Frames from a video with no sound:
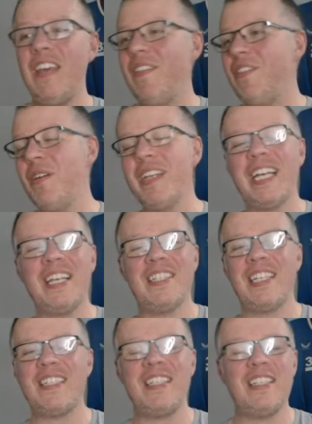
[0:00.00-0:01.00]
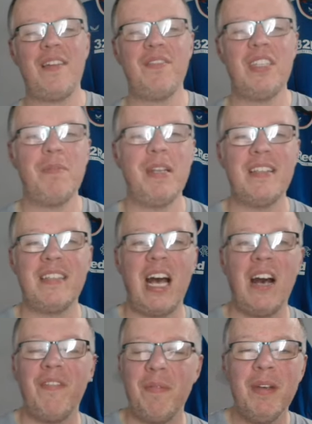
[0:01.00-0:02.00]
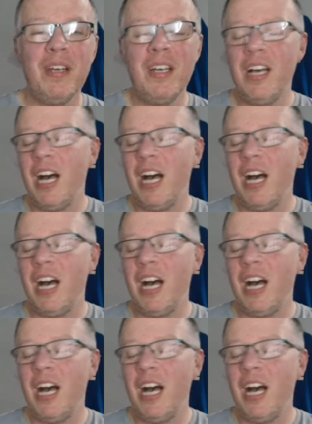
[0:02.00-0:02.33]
Even if you only get 60, 70 minutes out of him,